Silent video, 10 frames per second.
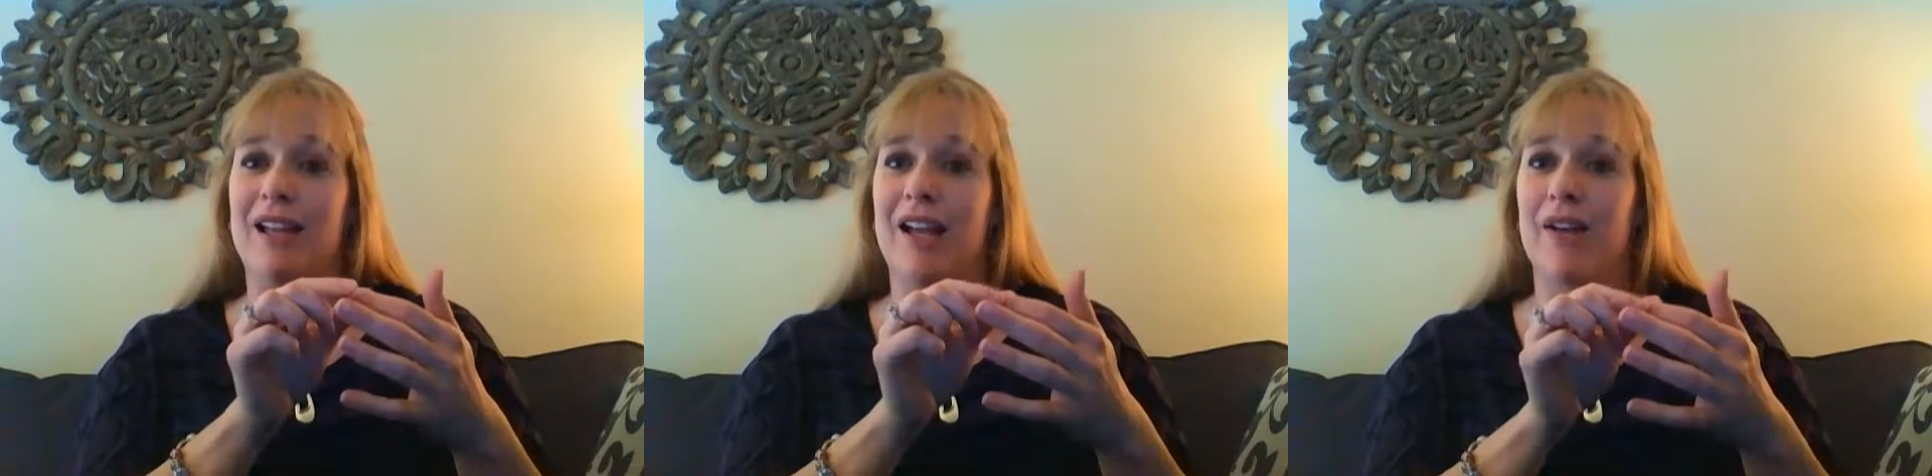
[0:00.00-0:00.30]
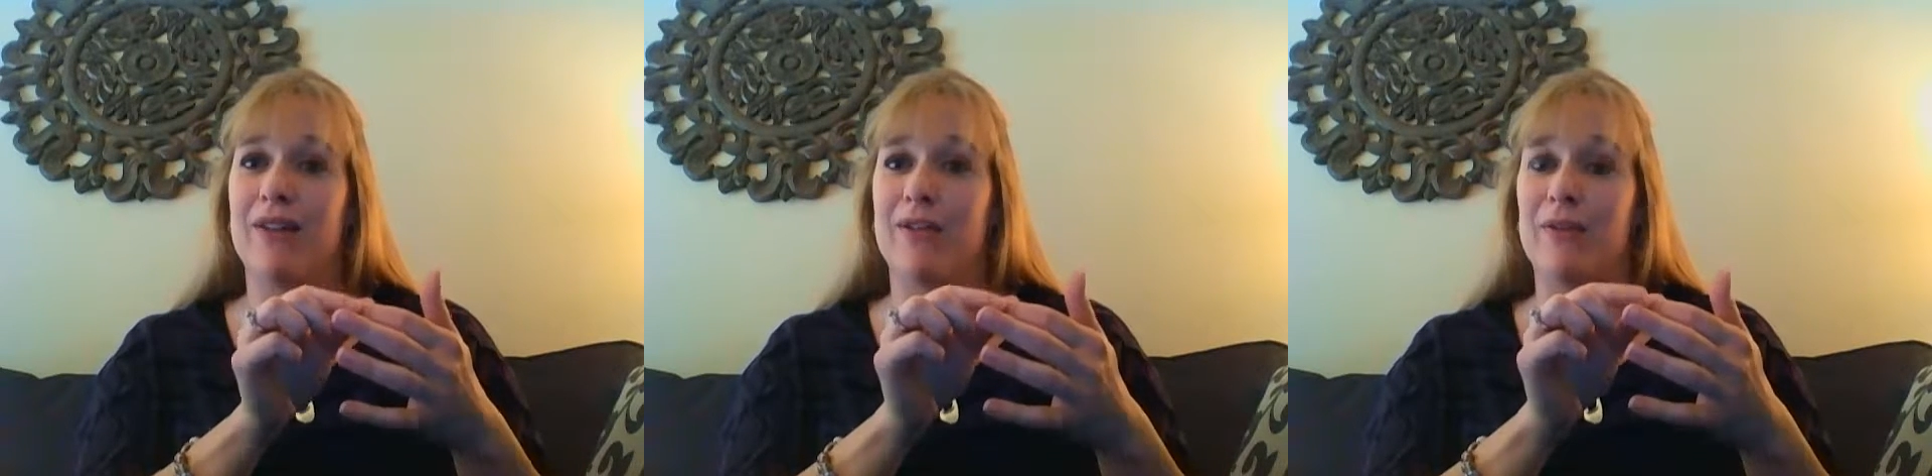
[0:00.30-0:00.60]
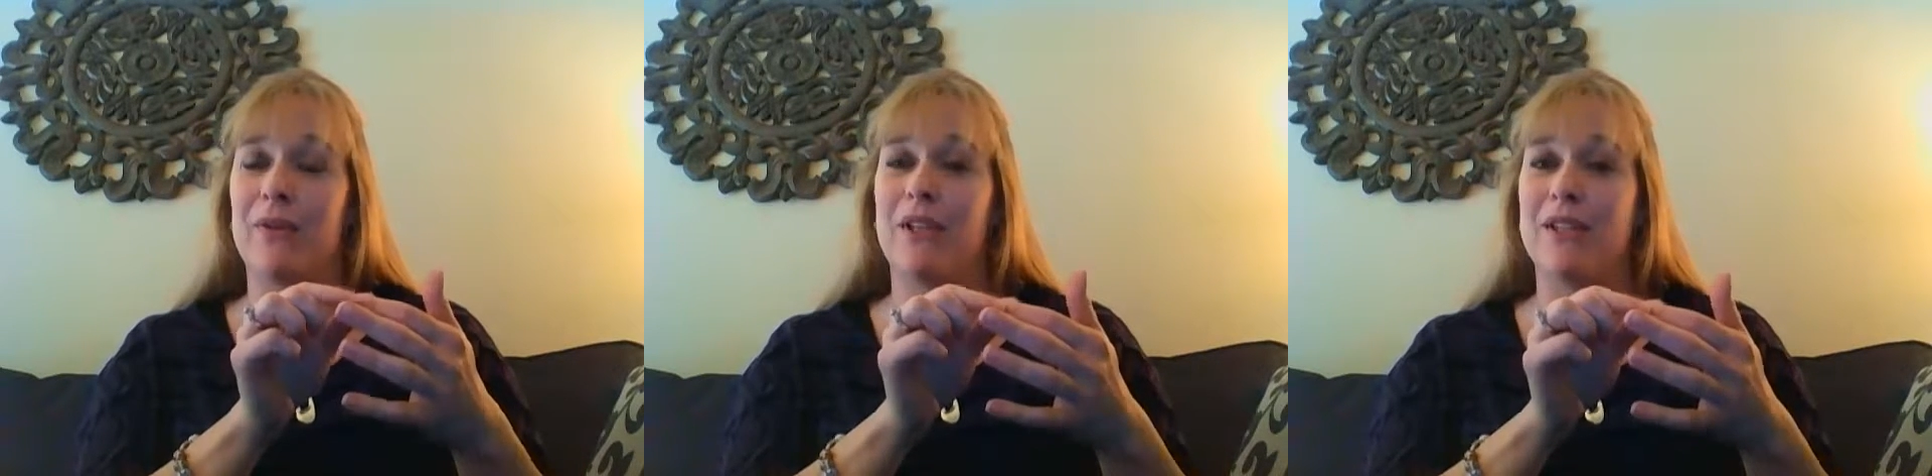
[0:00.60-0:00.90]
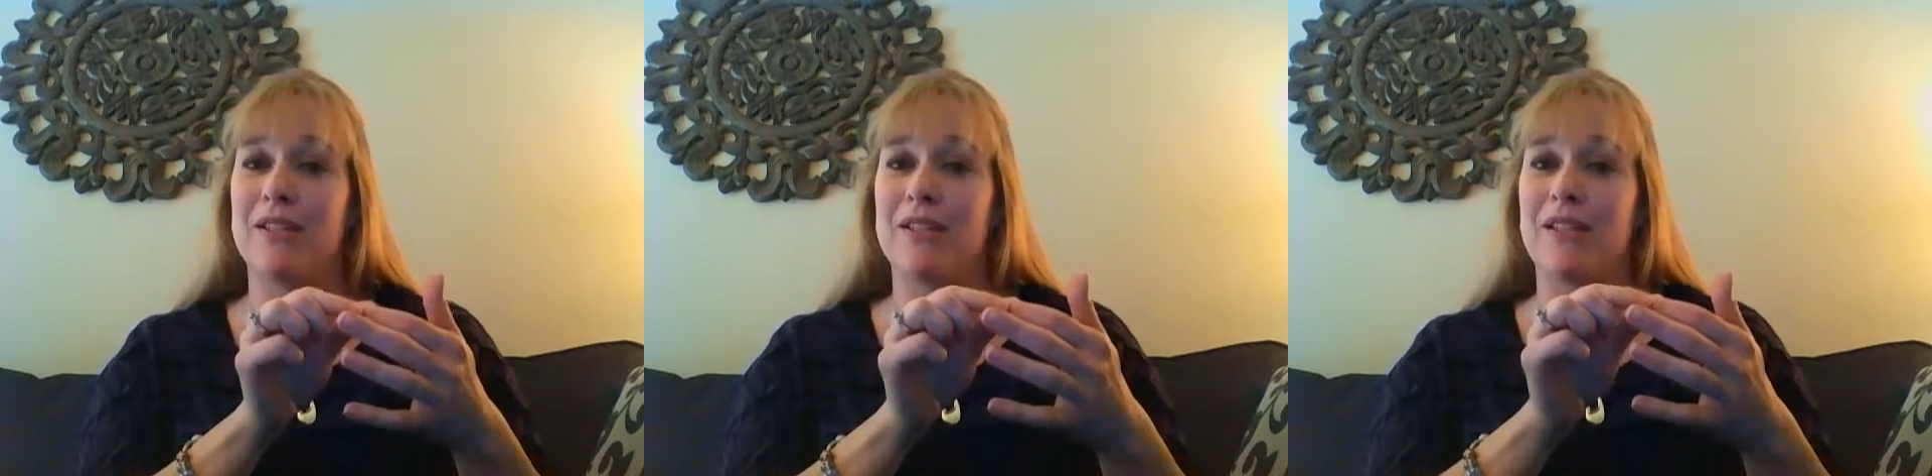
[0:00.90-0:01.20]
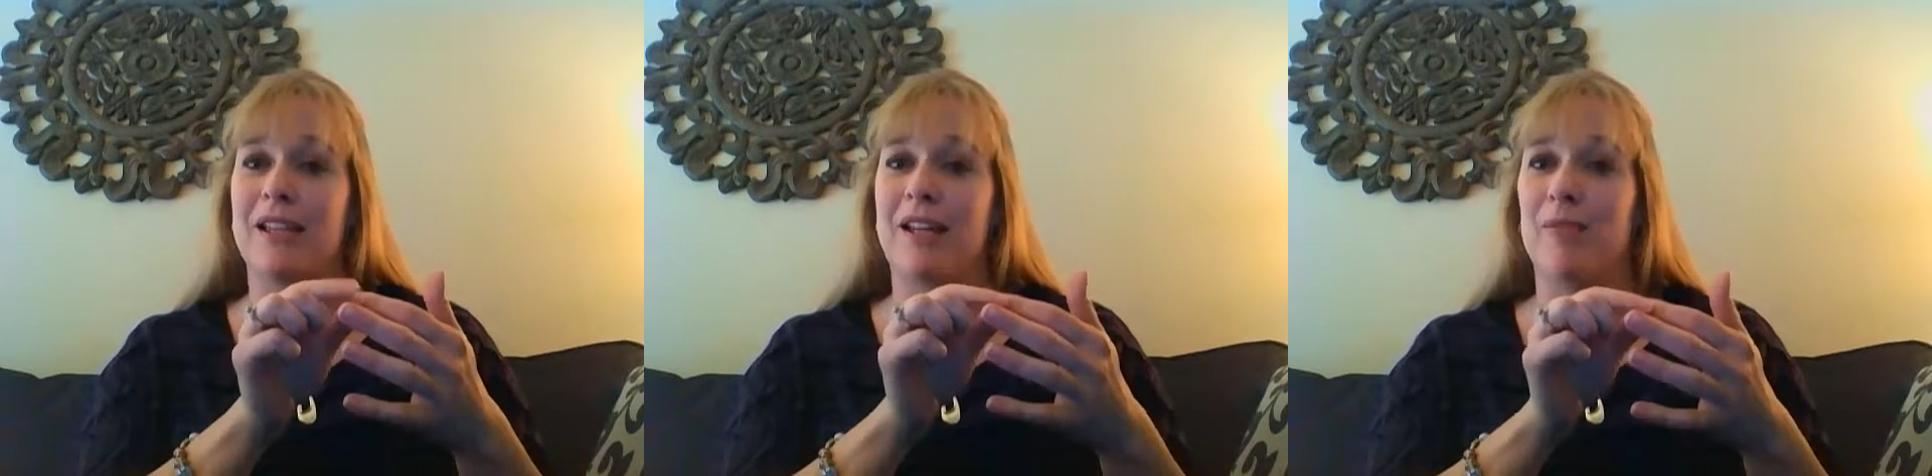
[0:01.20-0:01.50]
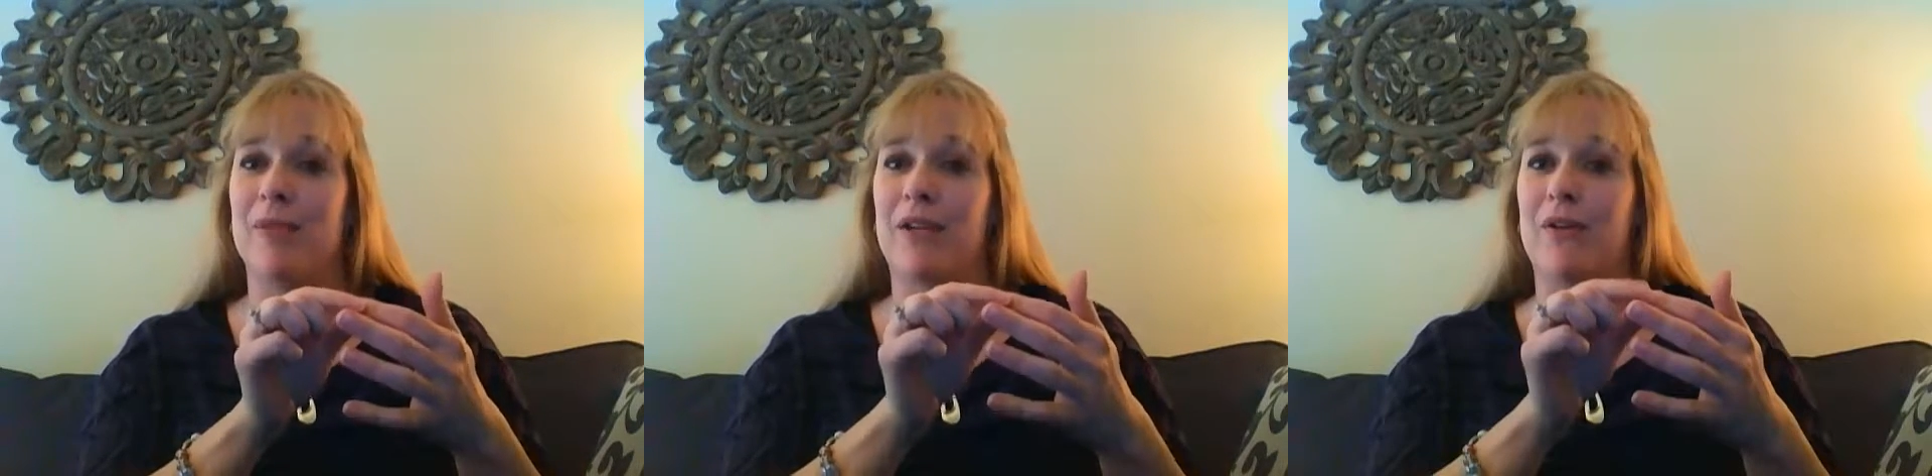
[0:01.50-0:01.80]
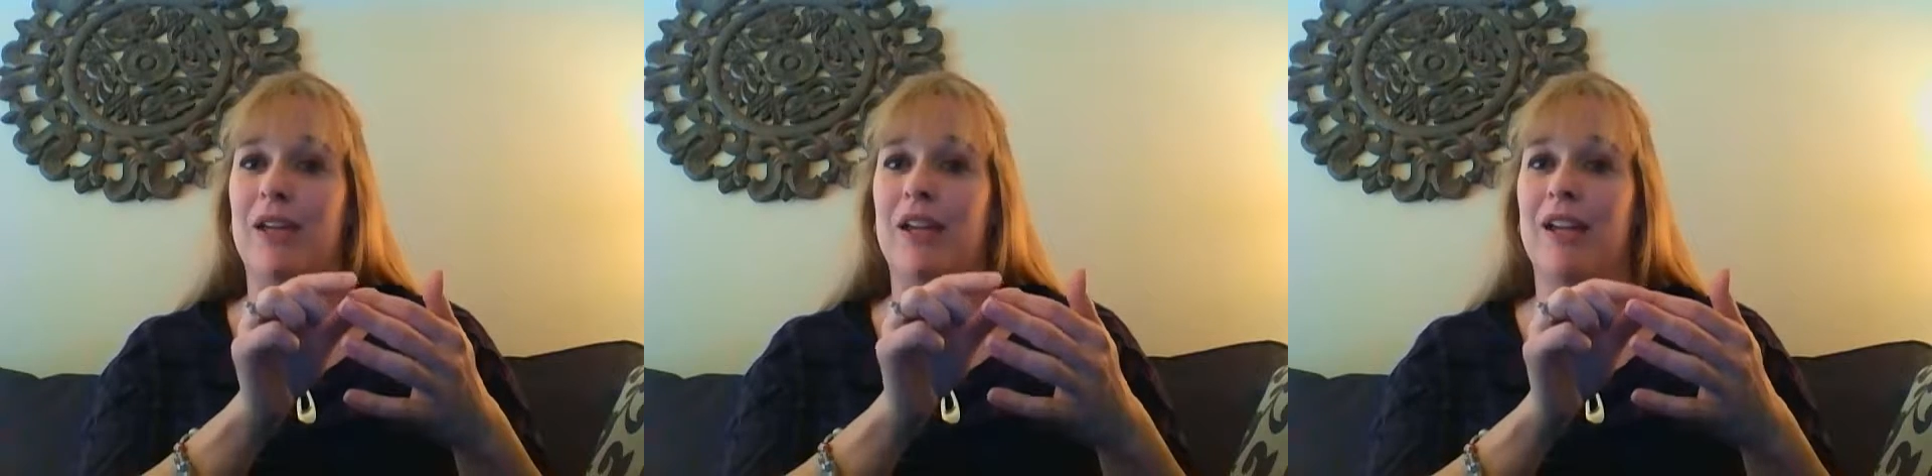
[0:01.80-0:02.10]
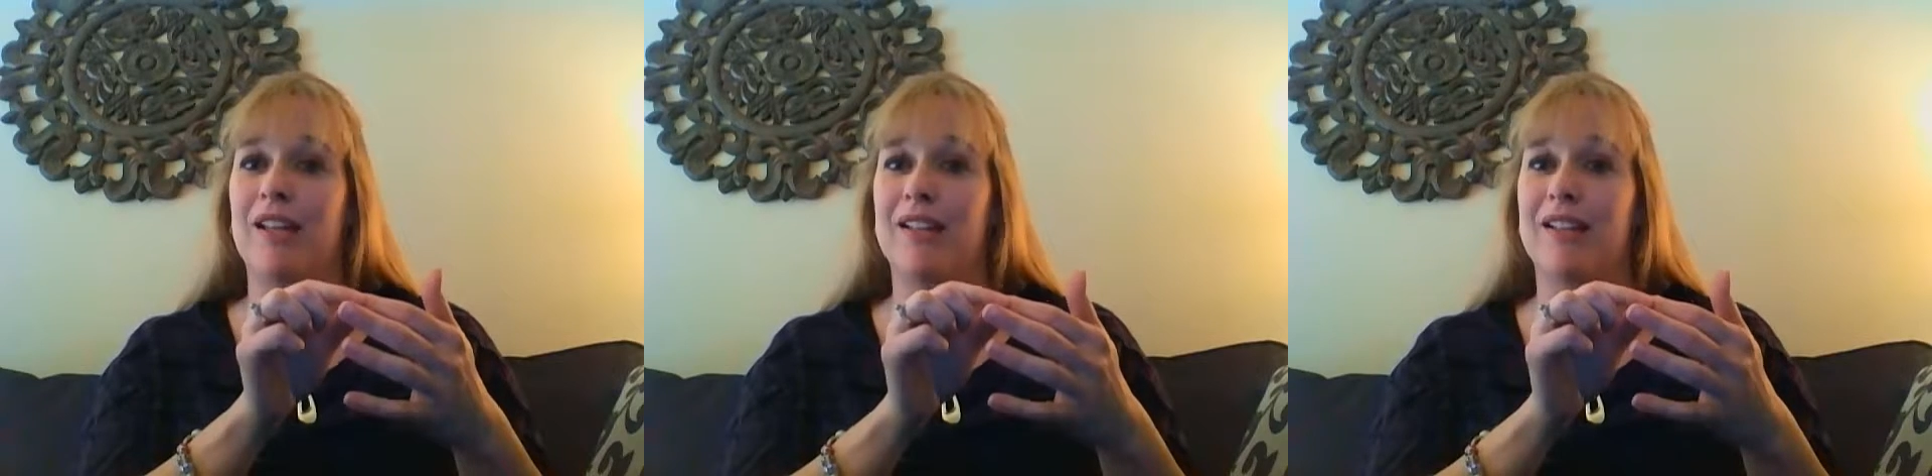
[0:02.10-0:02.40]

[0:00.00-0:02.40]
I'll get through this and I'll be okay.